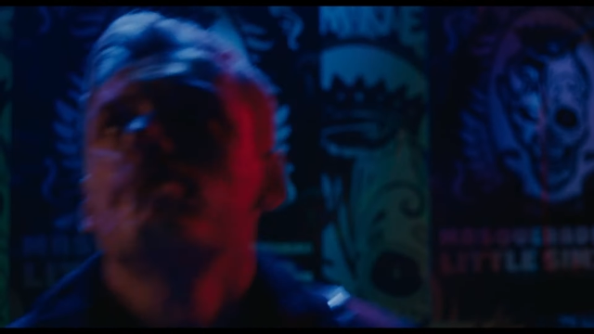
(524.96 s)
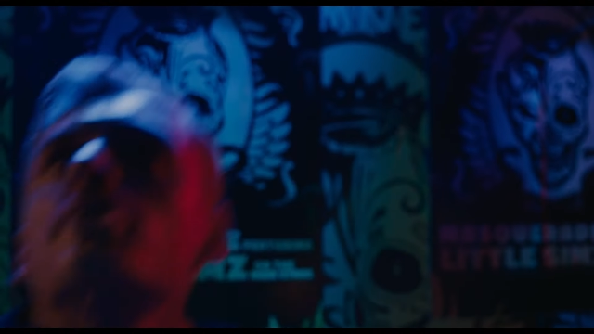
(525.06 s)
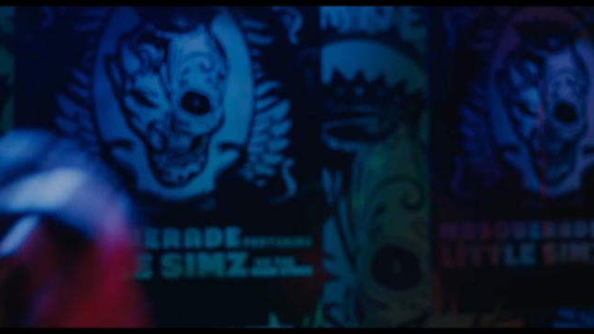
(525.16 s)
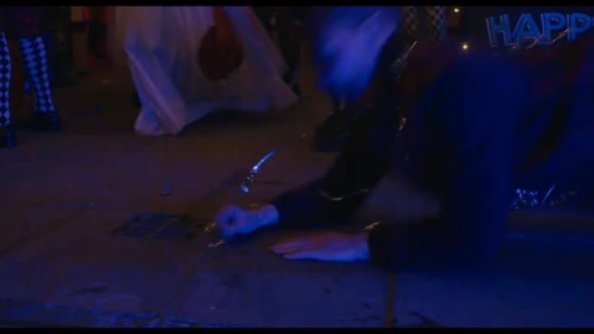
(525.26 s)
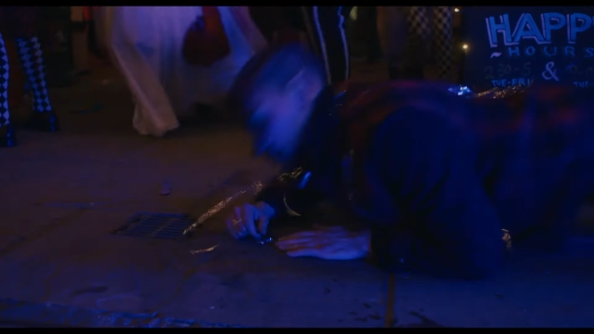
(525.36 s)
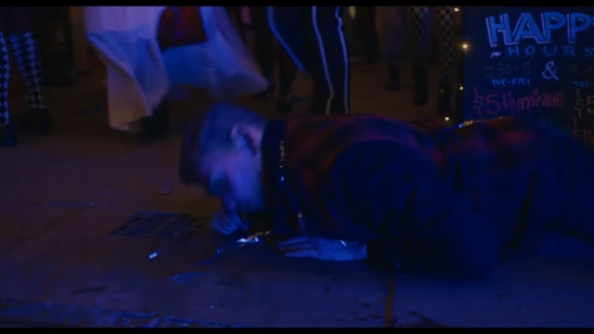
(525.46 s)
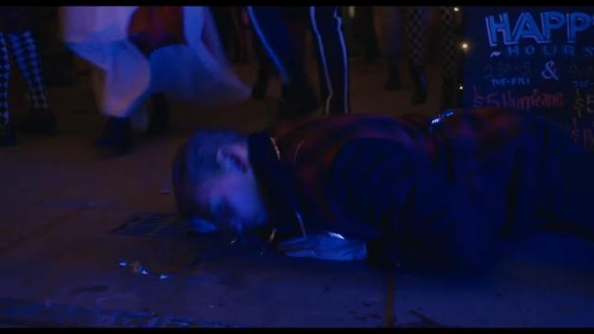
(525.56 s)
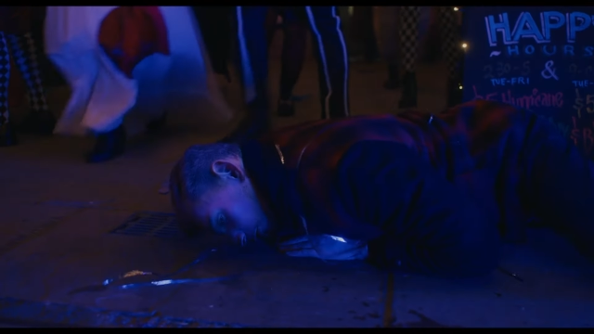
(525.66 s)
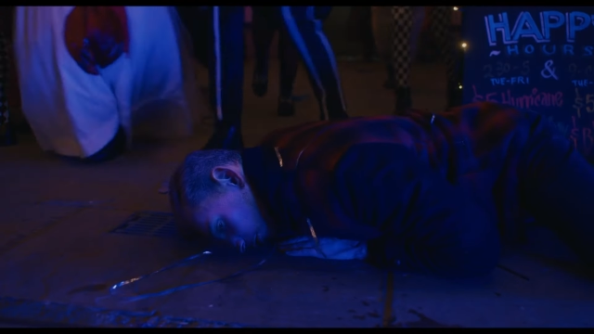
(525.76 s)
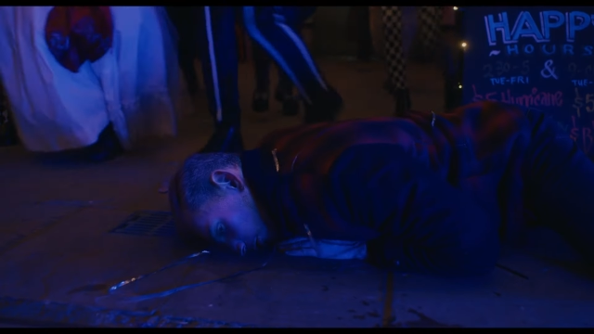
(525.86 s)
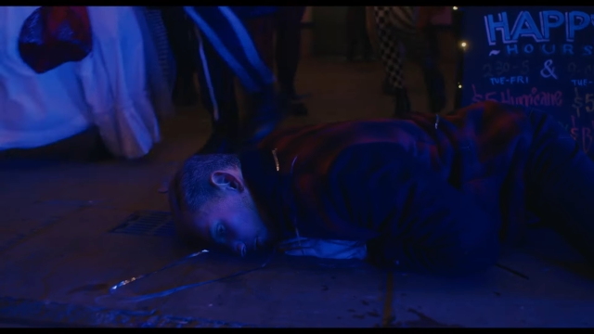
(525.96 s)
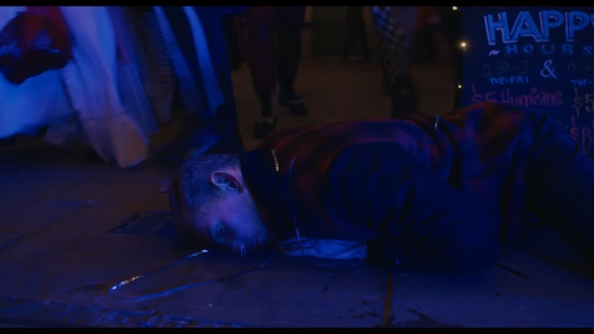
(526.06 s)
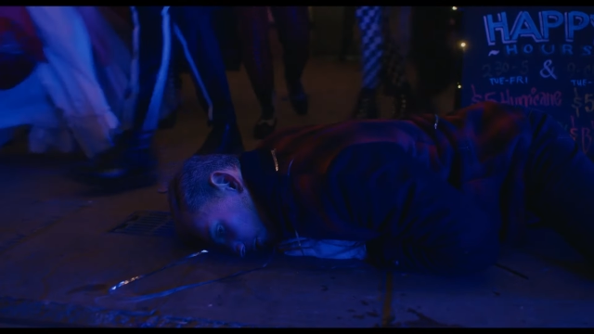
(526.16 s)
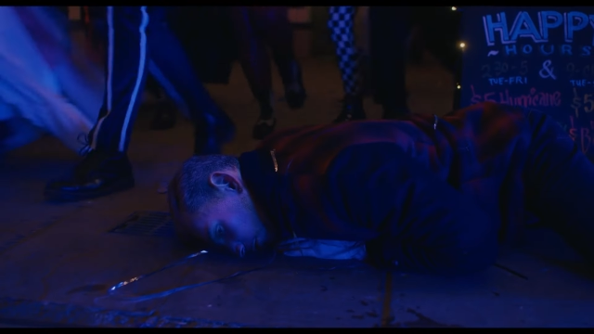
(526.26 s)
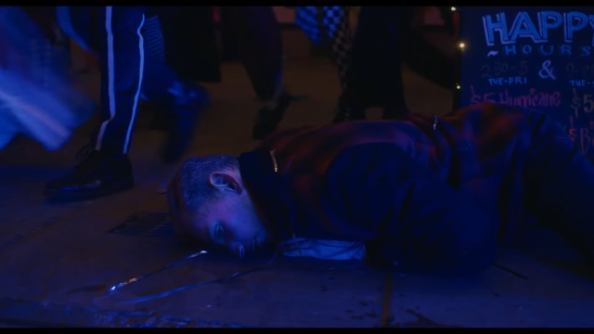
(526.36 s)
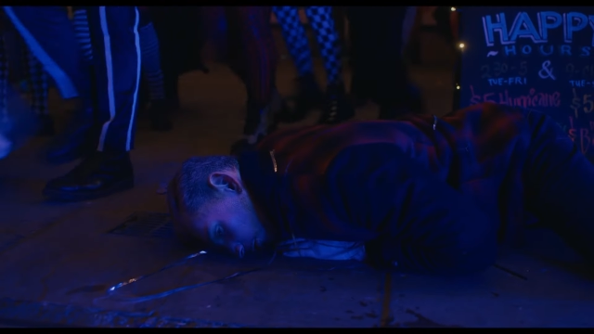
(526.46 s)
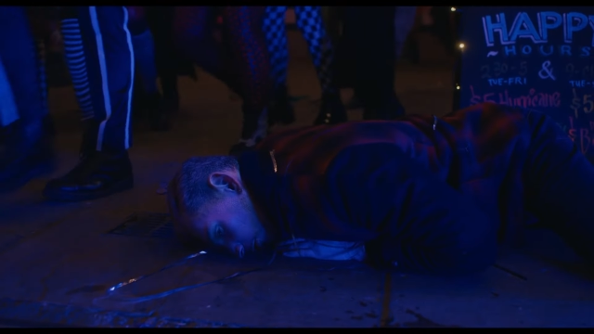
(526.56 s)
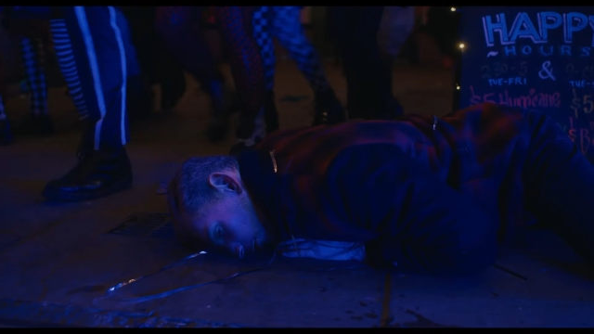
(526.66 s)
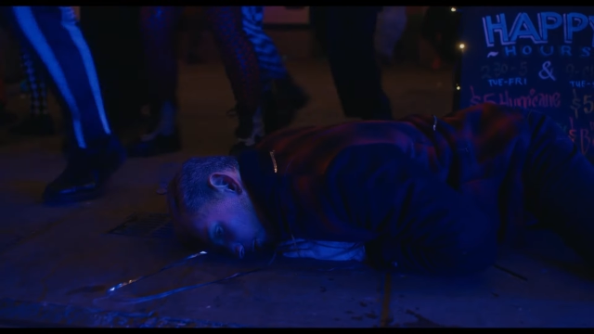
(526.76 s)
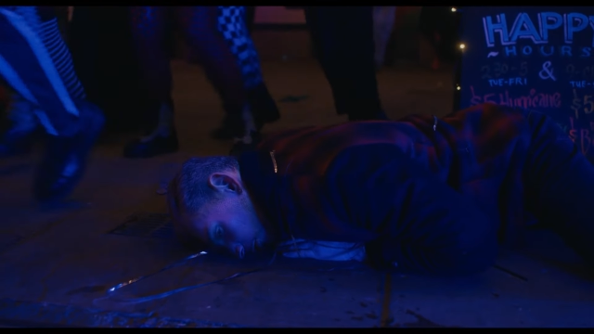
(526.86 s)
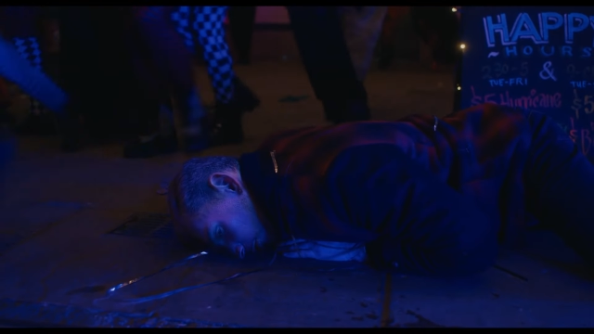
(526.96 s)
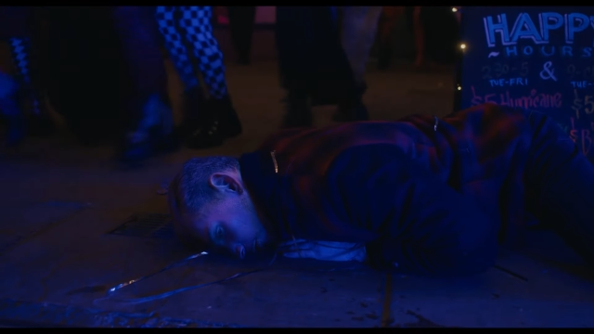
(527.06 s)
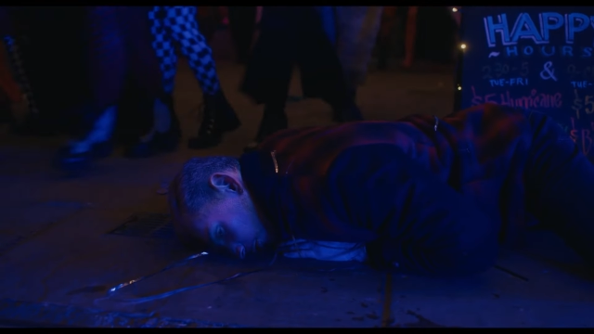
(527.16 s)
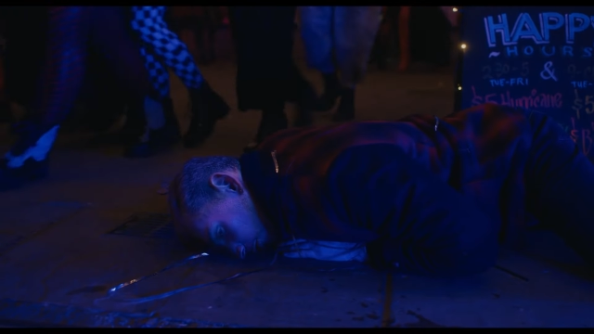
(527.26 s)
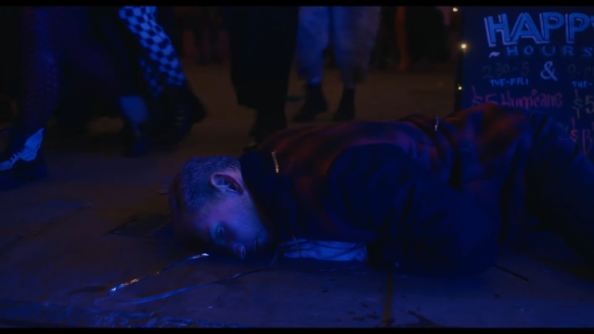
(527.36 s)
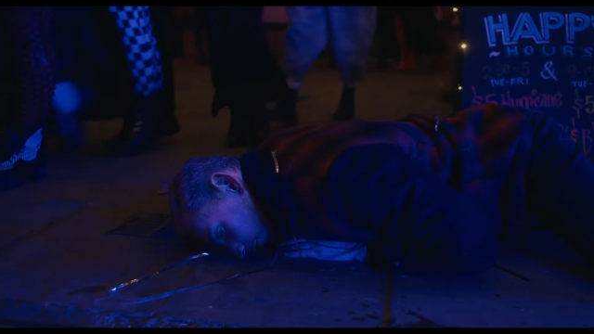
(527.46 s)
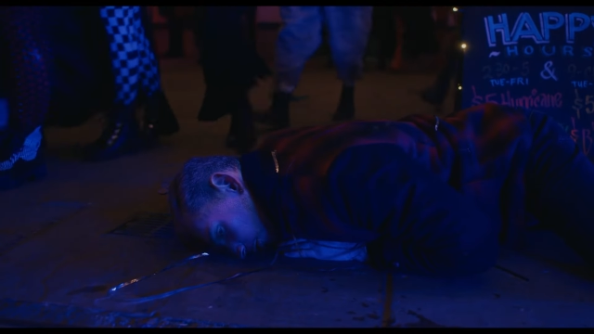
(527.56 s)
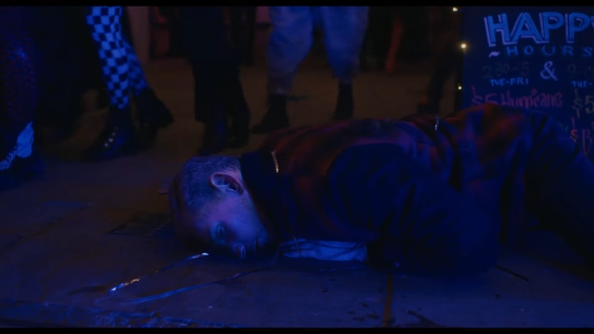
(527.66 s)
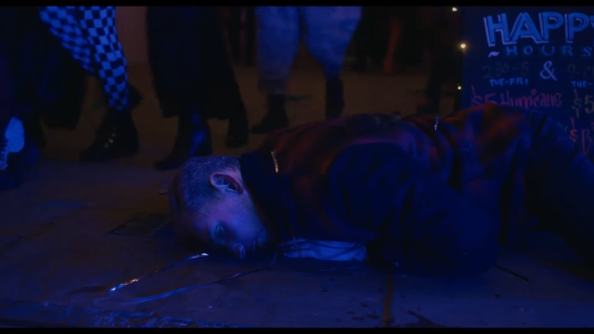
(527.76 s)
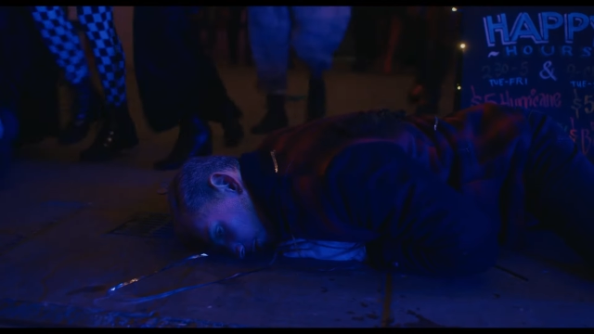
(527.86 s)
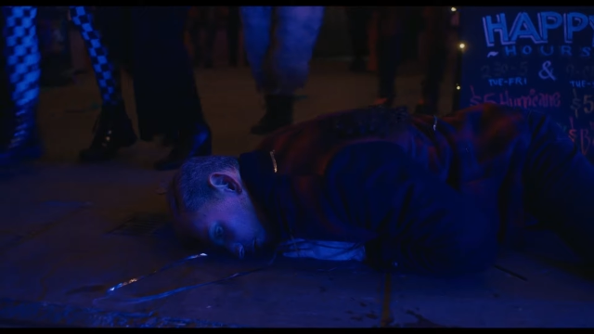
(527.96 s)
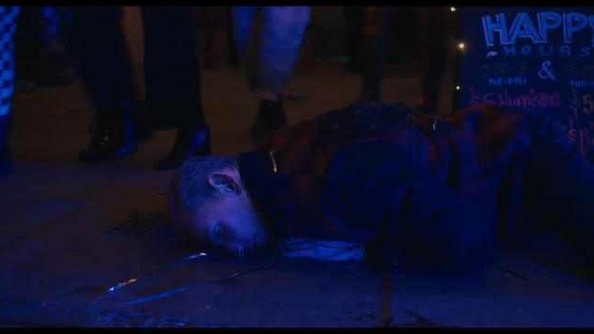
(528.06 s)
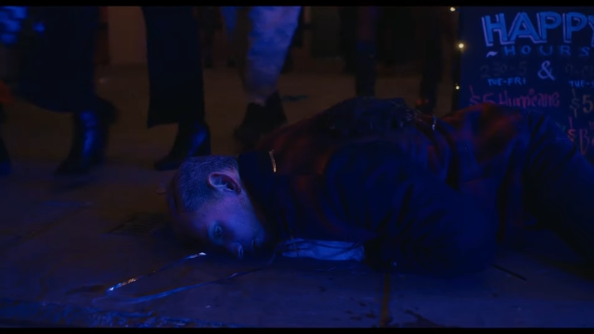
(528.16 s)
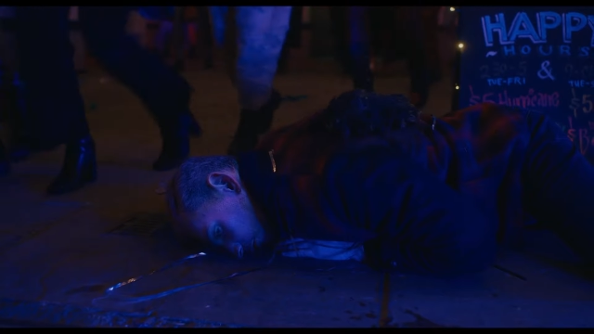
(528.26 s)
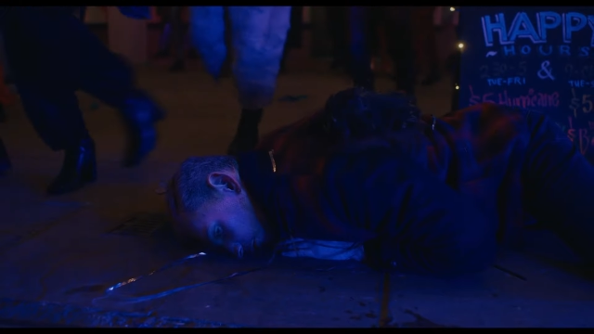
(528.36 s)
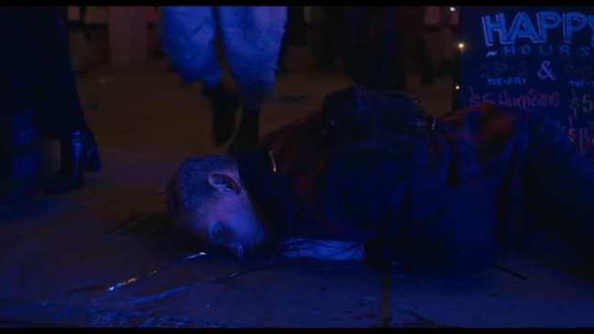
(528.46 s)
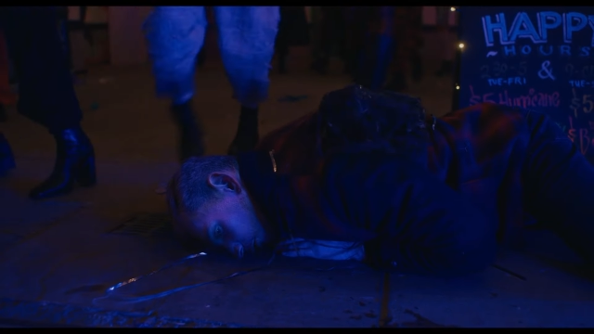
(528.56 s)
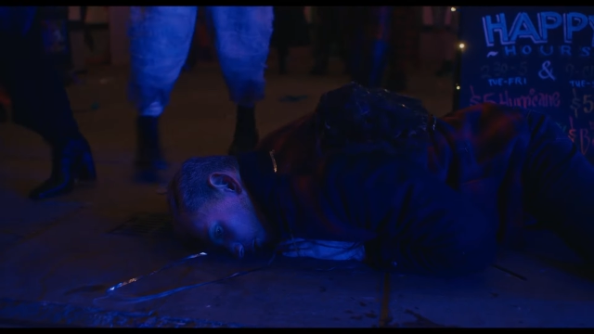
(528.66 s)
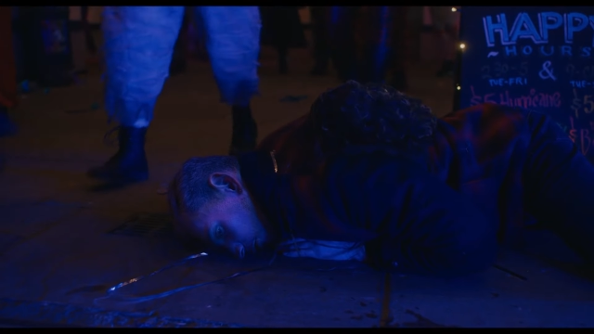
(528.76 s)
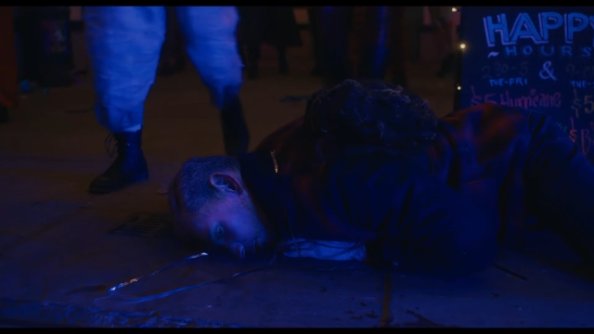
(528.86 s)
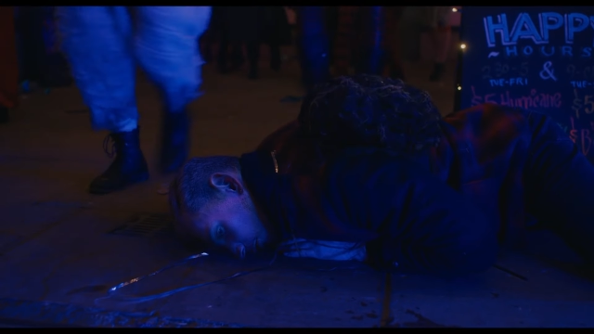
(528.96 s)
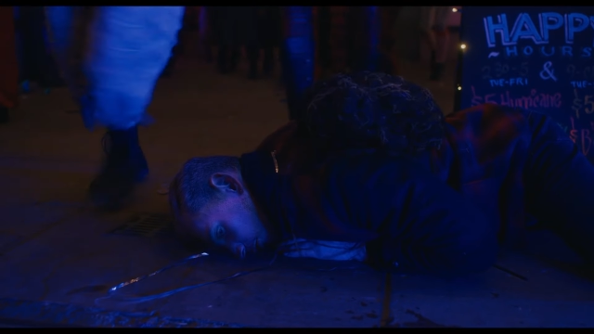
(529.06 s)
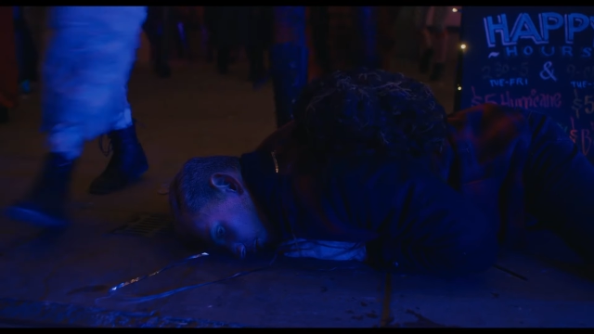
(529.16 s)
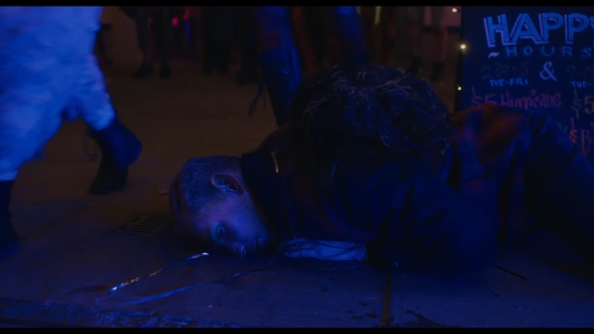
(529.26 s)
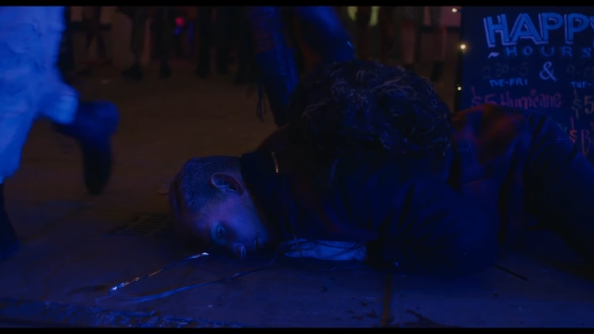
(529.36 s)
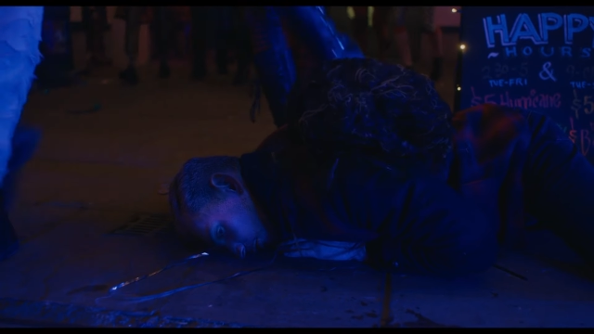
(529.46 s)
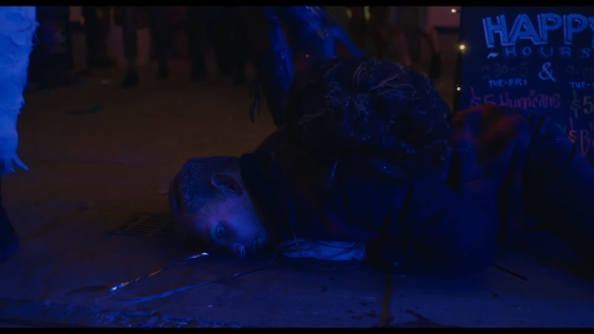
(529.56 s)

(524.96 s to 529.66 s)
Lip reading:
(no speaker visible)